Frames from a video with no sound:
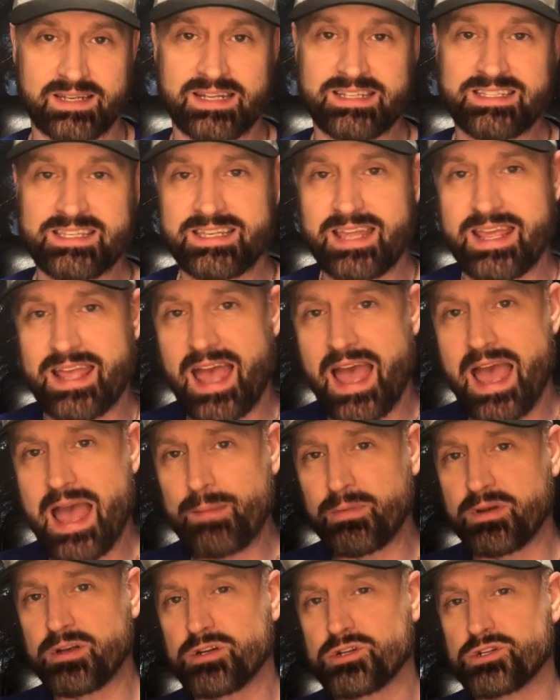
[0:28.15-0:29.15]
and today I'm
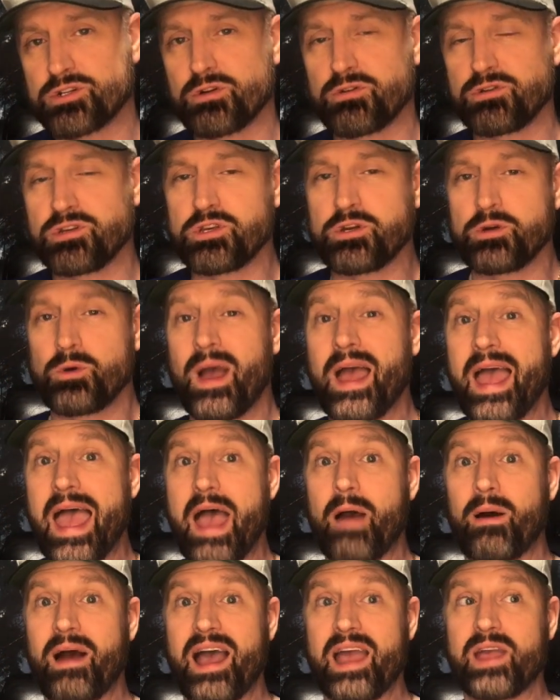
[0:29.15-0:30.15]
going to show you
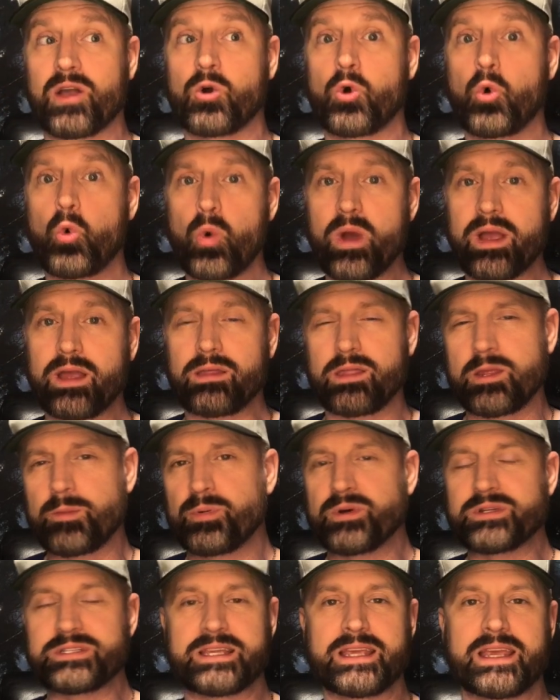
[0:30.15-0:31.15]
how I quickly
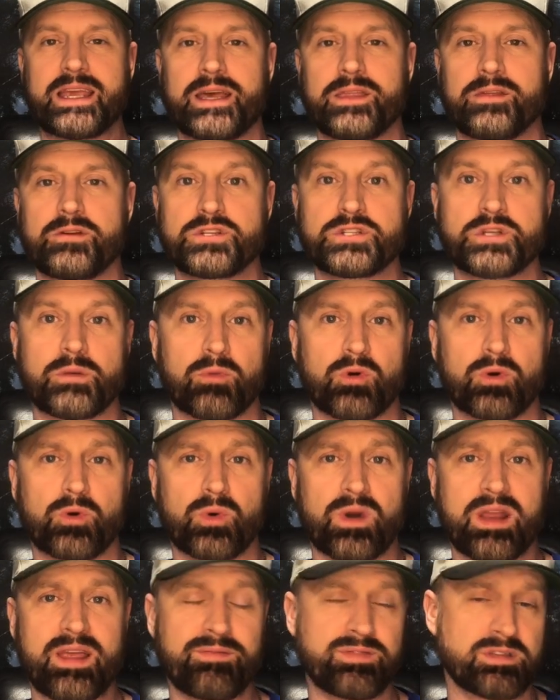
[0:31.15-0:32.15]
put together some
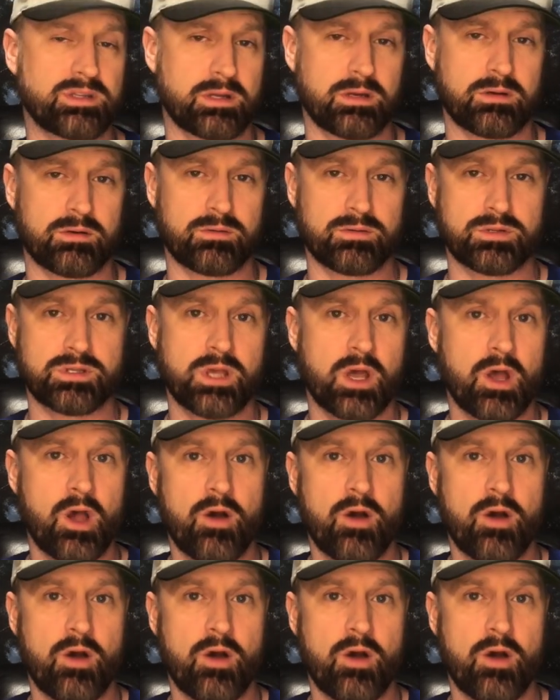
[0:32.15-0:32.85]
gravestones